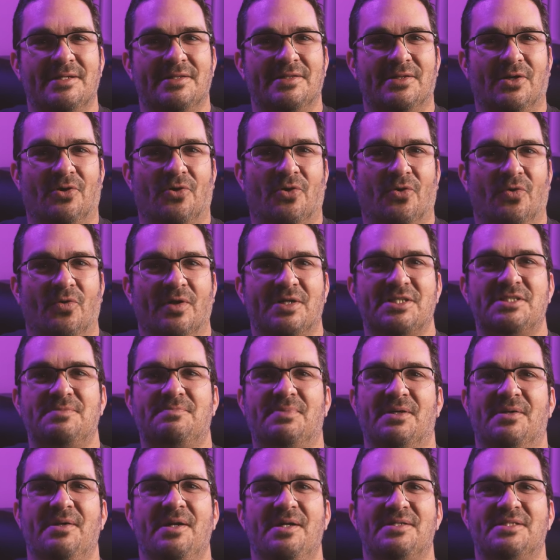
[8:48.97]
The whole
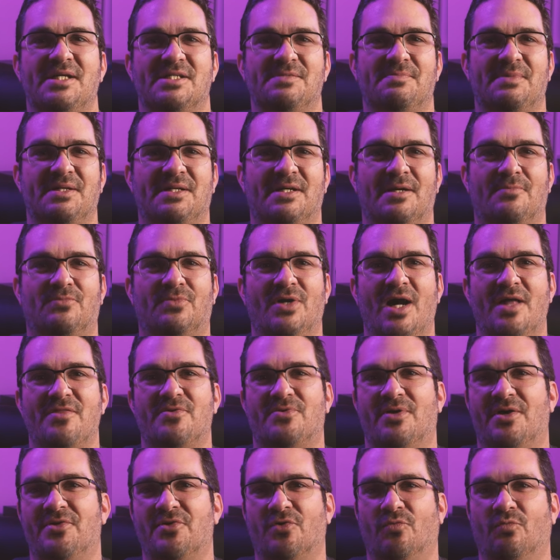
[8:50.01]
experience has become
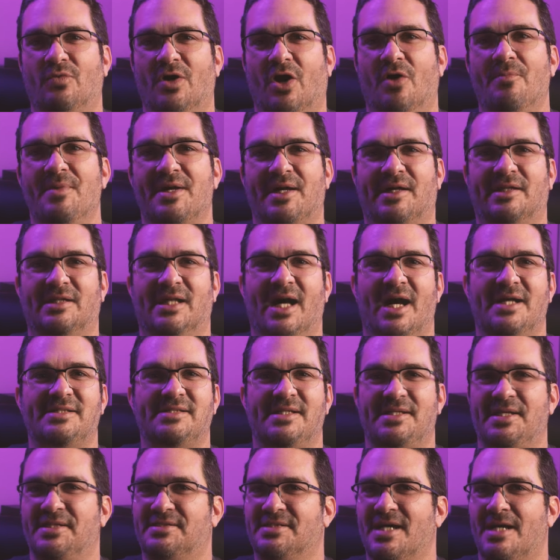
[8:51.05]
rather underwhelming and lacks
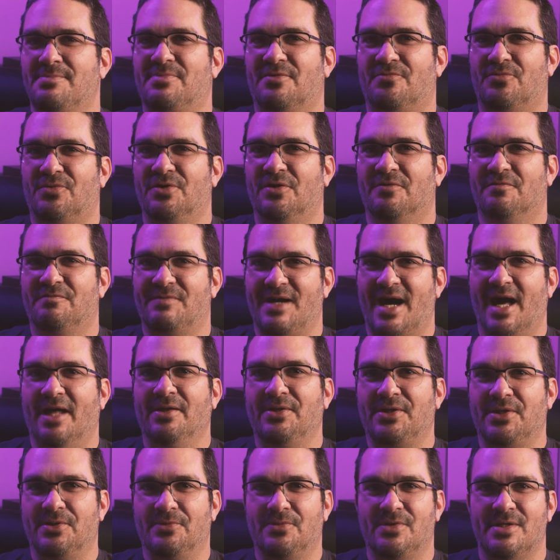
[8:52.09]
any type of real
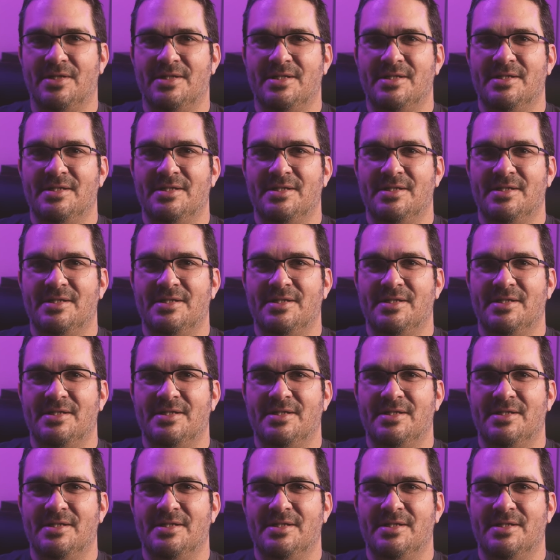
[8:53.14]
value.